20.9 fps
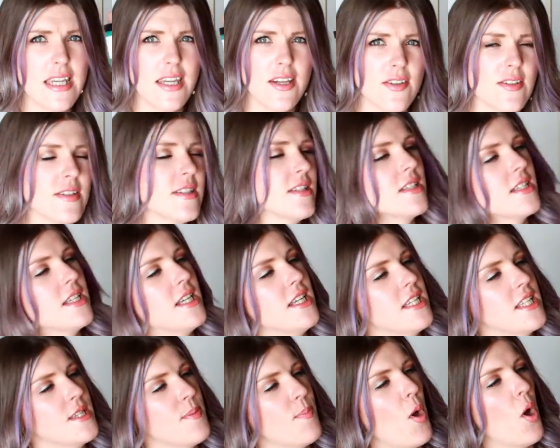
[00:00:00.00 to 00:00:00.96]
here is the
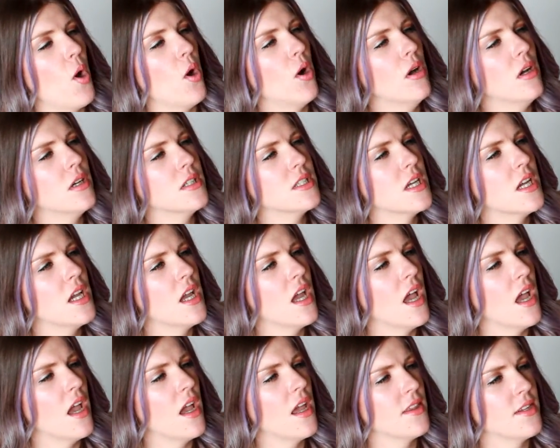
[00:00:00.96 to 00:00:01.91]
test pot.
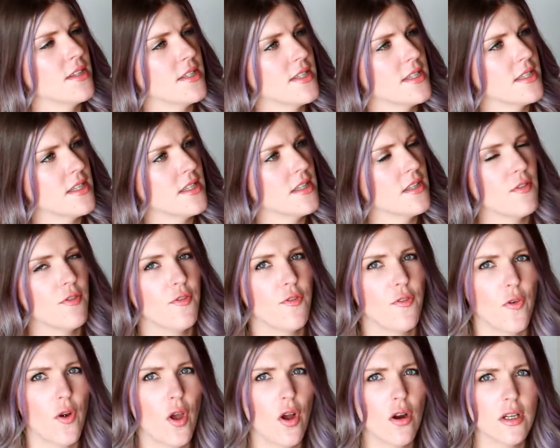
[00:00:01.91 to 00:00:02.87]
This is in the
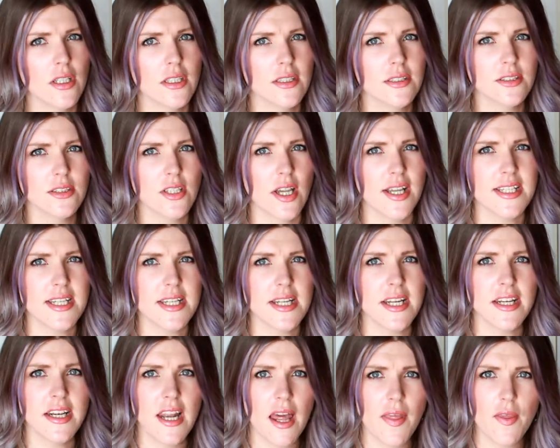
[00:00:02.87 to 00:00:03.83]
Florence. I did
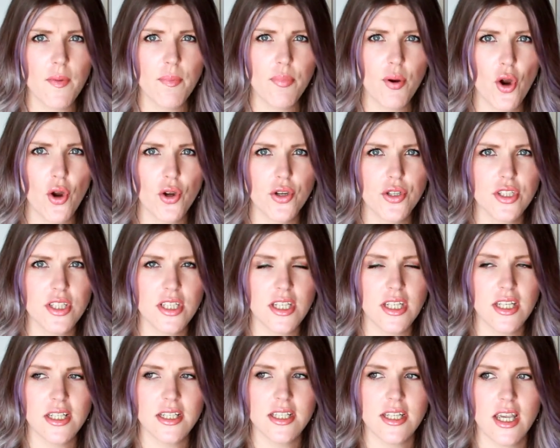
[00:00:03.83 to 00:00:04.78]
another
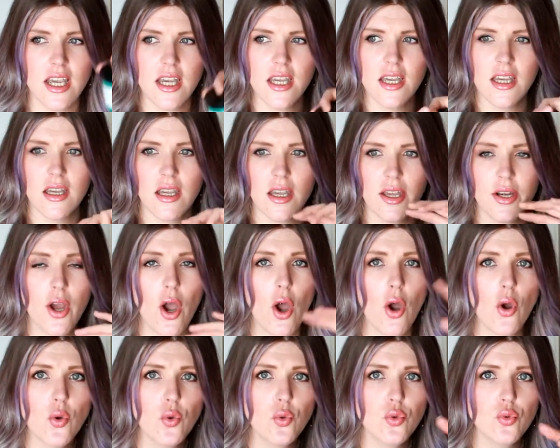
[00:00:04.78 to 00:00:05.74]
project, an
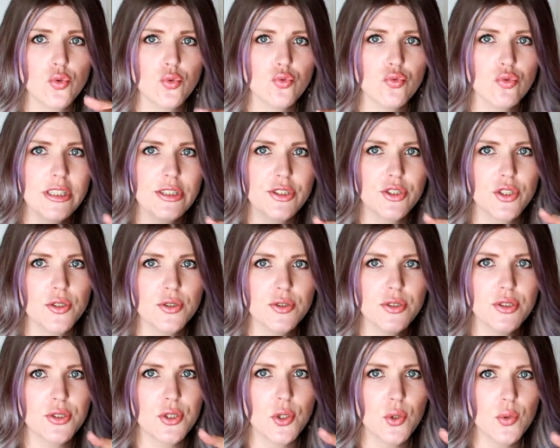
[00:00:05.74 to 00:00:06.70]
old retro
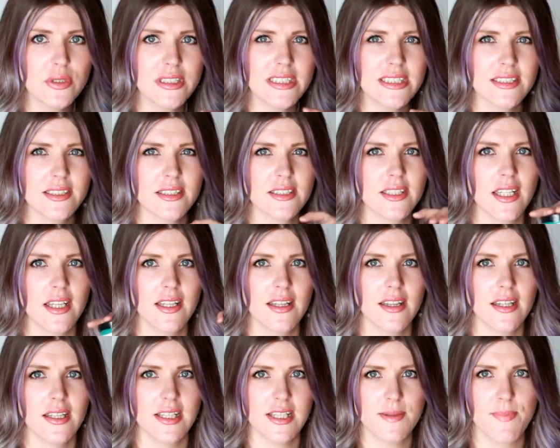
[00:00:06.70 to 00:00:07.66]
school desk
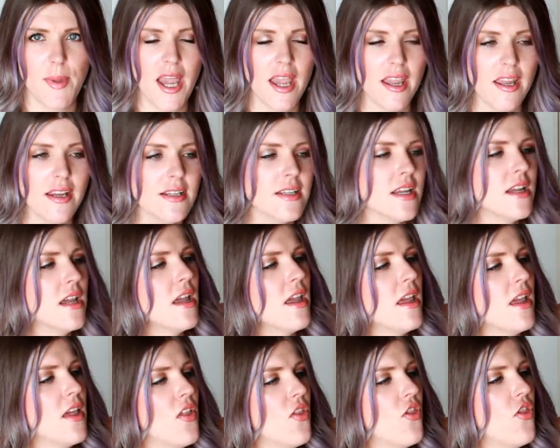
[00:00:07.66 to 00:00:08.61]
in this
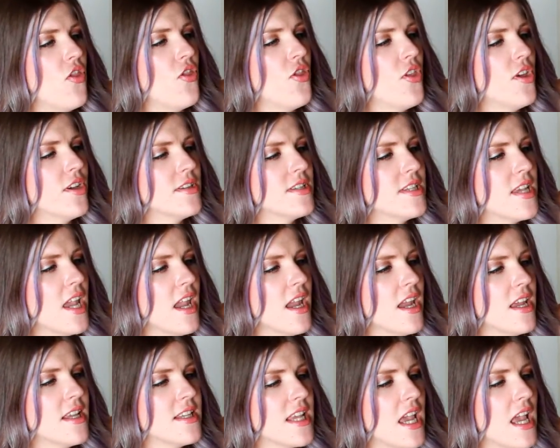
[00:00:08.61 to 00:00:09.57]
paint. This
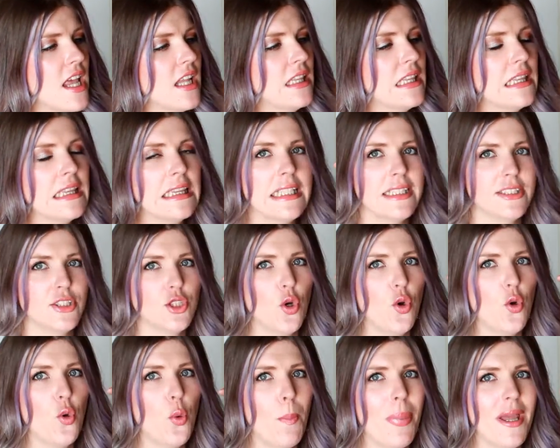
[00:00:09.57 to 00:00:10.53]
has a
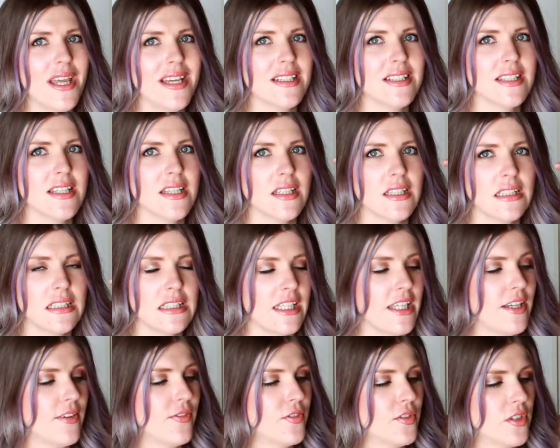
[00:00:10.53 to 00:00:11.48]
little bit
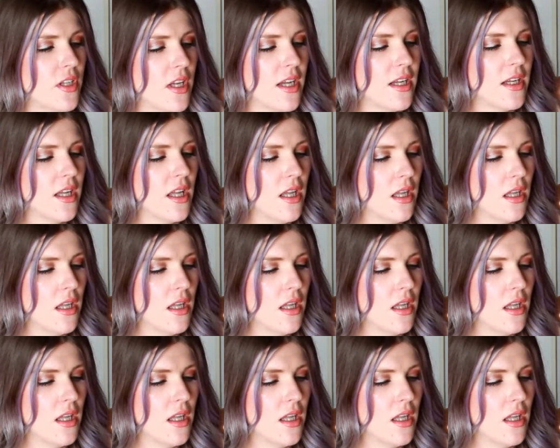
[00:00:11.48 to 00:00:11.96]
left. Like,